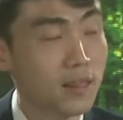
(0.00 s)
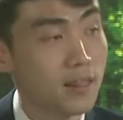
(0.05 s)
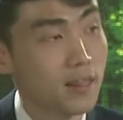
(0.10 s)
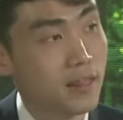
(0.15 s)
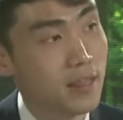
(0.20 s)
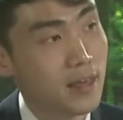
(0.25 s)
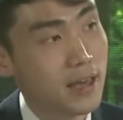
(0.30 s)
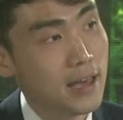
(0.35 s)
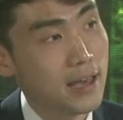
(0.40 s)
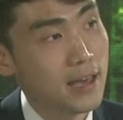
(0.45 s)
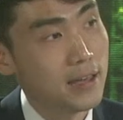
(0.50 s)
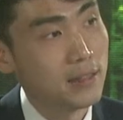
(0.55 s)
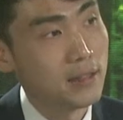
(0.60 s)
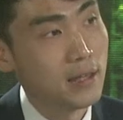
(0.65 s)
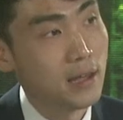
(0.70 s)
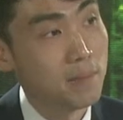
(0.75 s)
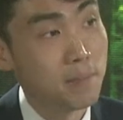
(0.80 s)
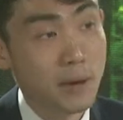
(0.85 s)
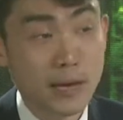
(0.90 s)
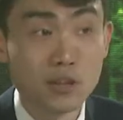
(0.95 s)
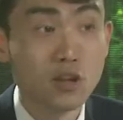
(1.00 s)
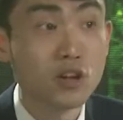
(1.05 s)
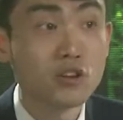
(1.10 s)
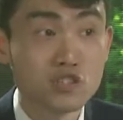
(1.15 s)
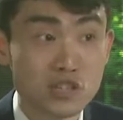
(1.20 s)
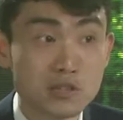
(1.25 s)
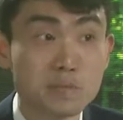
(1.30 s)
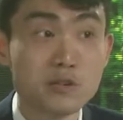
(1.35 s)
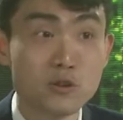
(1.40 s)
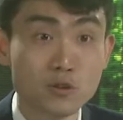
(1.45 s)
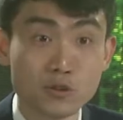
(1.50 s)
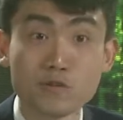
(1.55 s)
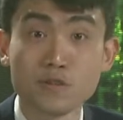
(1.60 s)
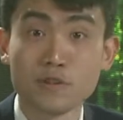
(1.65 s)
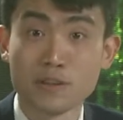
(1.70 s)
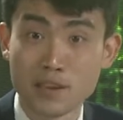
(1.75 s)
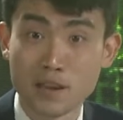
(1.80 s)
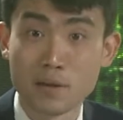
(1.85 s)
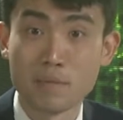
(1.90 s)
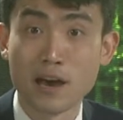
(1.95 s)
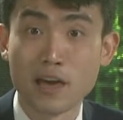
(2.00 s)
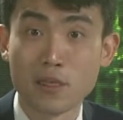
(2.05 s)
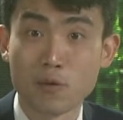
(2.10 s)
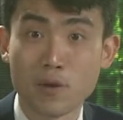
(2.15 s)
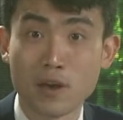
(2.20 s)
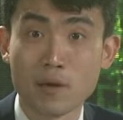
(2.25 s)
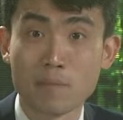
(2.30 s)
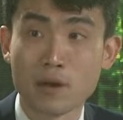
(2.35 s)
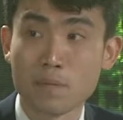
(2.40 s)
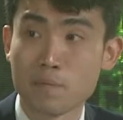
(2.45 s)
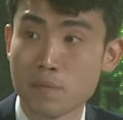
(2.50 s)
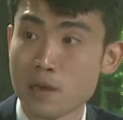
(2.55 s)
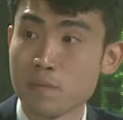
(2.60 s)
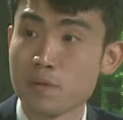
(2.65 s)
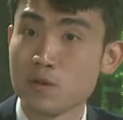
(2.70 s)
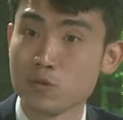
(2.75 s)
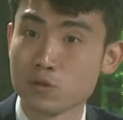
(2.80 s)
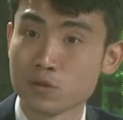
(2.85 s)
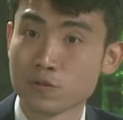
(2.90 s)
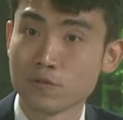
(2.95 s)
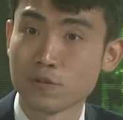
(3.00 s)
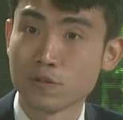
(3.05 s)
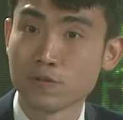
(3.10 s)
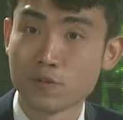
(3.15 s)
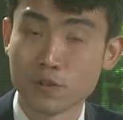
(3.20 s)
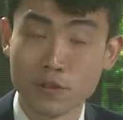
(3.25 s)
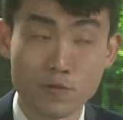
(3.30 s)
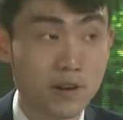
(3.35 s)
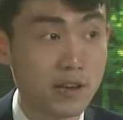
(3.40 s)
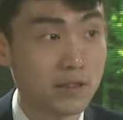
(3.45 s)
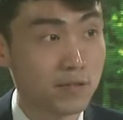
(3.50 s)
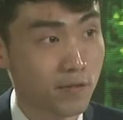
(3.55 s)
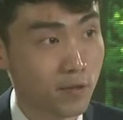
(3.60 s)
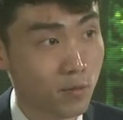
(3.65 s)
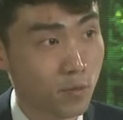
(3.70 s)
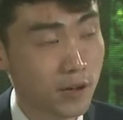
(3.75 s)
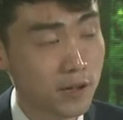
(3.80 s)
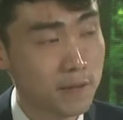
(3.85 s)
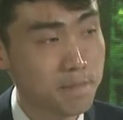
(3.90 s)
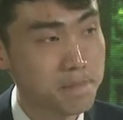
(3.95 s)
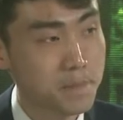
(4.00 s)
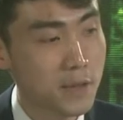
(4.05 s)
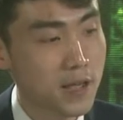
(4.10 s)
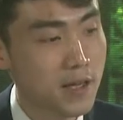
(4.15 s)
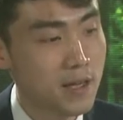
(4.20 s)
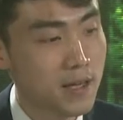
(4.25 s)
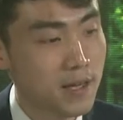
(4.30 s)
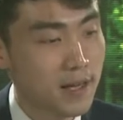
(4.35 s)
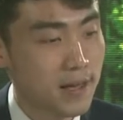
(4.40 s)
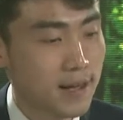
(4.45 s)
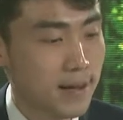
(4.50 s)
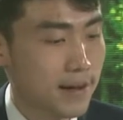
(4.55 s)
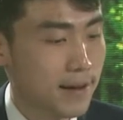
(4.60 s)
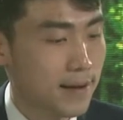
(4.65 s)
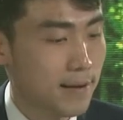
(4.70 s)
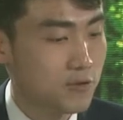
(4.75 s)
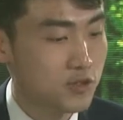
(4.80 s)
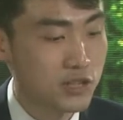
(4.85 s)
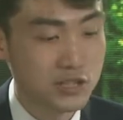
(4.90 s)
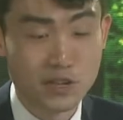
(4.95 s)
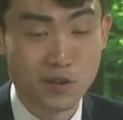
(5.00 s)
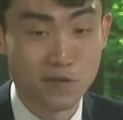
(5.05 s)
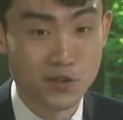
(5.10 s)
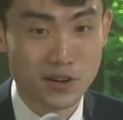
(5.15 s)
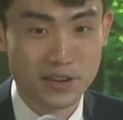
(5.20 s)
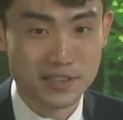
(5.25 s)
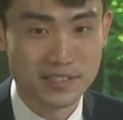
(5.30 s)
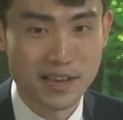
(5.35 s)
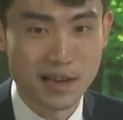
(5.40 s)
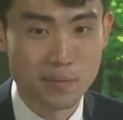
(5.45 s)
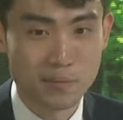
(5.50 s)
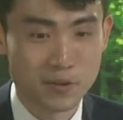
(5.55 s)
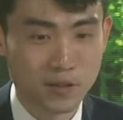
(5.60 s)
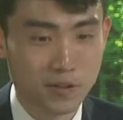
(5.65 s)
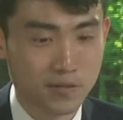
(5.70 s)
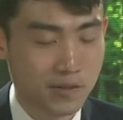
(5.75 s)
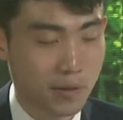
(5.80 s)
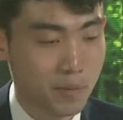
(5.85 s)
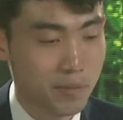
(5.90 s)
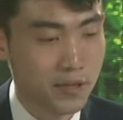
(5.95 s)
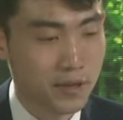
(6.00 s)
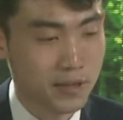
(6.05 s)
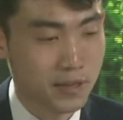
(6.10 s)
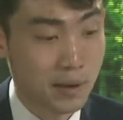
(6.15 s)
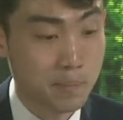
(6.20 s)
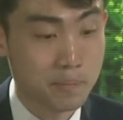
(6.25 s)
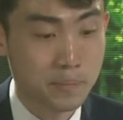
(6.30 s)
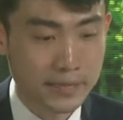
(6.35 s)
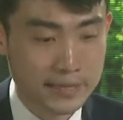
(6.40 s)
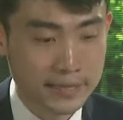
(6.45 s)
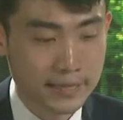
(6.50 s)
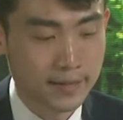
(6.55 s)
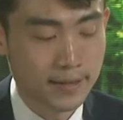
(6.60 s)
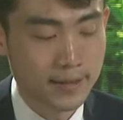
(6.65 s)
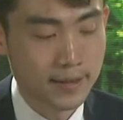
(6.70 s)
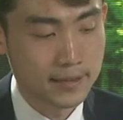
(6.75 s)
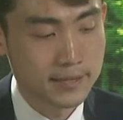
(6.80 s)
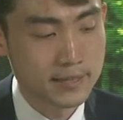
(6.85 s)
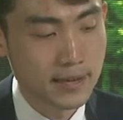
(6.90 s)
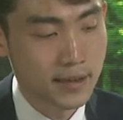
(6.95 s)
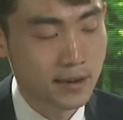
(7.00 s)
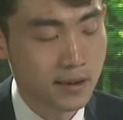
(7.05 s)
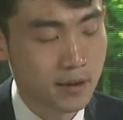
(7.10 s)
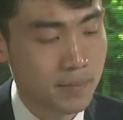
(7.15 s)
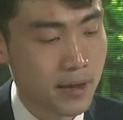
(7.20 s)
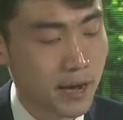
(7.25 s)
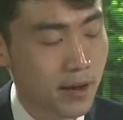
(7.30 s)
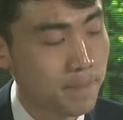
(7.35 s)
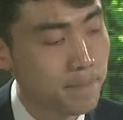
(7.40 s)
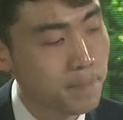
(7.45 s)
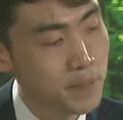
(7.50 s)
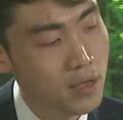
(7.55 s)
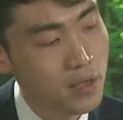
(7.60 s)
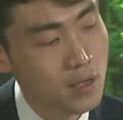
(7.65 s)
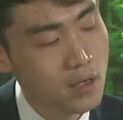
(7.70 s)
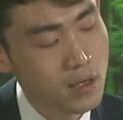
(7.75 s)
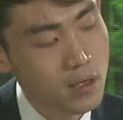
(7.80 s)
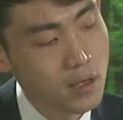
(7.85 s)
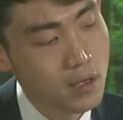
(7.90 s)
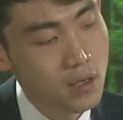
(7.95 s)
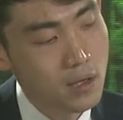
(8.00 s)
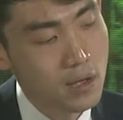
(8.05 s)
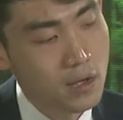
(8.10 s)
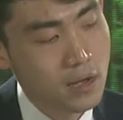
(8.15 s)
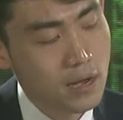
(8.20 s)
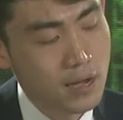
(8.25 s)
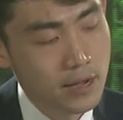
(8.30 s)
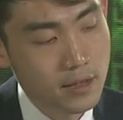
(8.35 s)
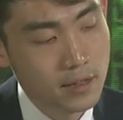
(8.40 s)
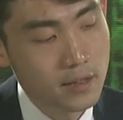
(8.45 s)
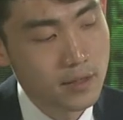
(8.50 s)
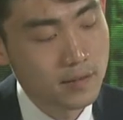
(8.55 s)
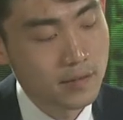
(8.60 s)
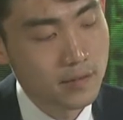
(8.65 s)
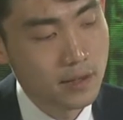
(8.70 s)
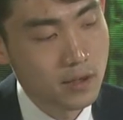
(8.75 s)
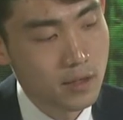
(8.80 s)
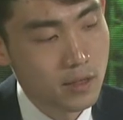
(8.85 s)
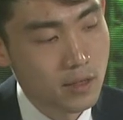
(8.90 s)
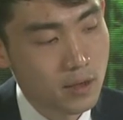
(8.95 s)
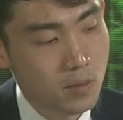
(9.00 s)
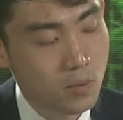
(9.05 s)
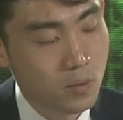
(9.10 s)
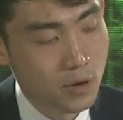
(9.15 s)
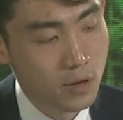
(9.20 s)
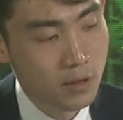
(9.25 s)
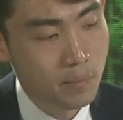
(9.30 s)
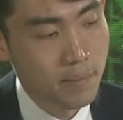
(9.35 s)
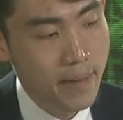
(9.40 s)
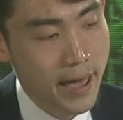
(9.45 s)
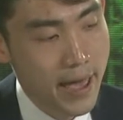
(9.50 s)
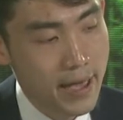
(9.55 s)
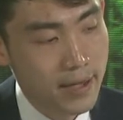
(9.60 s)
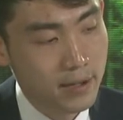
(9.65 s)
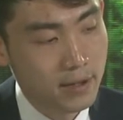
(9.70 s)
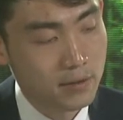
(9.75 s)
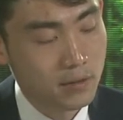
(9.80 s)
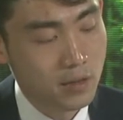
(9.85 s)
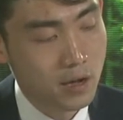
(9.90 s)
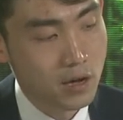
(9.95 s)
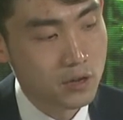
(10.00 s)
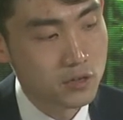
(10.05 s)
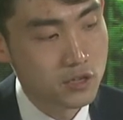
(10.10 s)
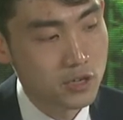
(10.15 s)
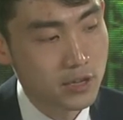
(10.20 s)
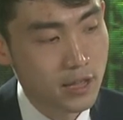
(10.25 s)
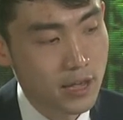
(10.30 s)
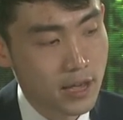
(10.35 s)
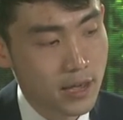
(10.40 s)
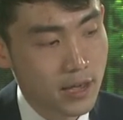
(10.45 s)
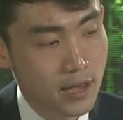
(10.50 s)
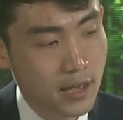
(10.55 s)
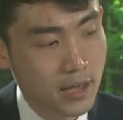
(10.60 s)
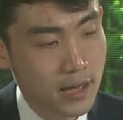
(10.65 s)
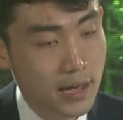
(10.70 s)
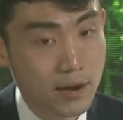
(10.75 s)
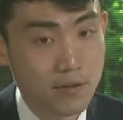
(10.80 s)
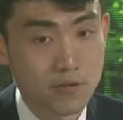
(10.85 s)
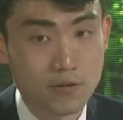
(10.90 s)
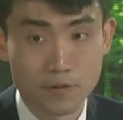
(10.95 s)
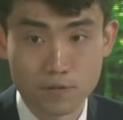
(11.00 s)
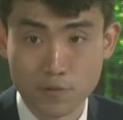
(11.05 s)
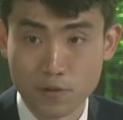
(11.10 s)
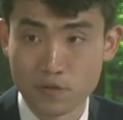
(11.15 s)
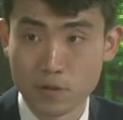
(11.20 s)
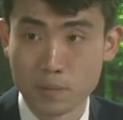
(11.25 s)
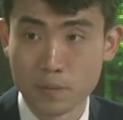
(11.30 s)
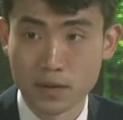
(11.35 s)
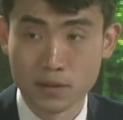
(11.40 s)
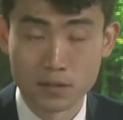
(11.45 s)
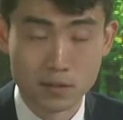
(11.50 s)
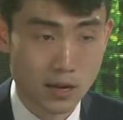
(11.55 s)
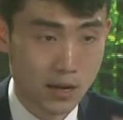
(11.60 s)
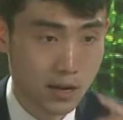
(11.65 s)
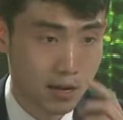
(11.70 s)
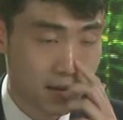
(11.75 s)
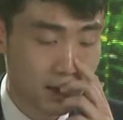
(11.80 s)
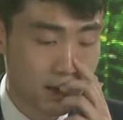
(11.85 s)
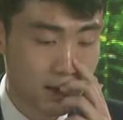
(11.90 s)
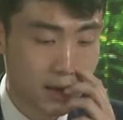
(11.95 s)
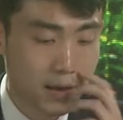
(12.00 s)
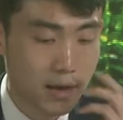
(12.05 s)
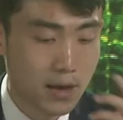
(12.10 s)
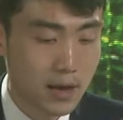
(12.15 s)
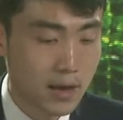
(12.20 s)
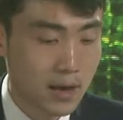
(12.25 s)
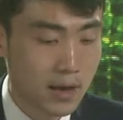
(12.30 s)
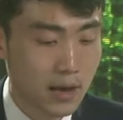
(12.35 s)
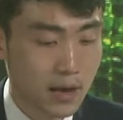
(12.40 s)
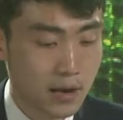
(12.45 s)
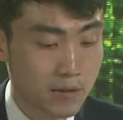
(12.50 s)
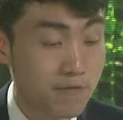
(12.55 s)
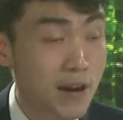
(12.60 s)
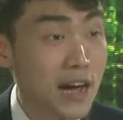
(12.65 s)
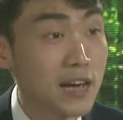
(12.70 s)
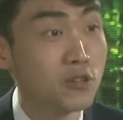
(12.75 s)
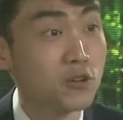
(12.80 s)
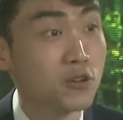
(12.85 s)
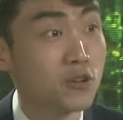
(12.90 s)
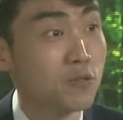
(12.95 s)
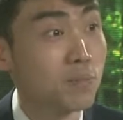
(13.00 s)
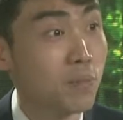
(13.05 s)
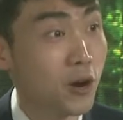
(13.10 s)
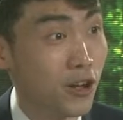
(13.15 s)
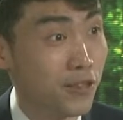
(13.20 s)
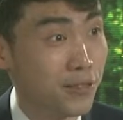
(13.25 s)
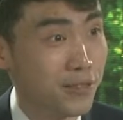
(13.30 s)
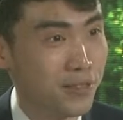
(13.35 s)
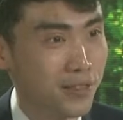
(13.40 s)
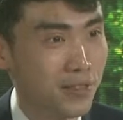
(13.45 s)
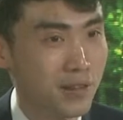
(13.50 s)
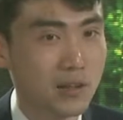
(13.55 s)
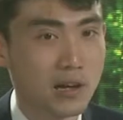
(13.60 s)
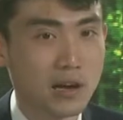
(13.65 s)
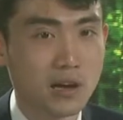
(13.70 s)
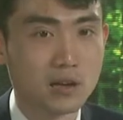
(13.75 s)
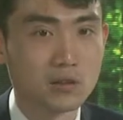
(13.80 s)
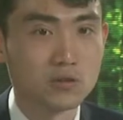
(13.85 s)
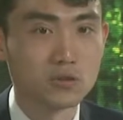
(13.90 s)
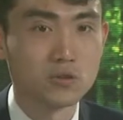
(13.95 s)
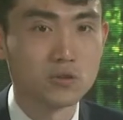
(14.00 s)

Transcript: that might not just be useful here, by the way, but maybe useful for the rest of the world. Just give you an example of something that I'm particularly excited about. Earlier this year, the World Bank launched a $150 million rhino bond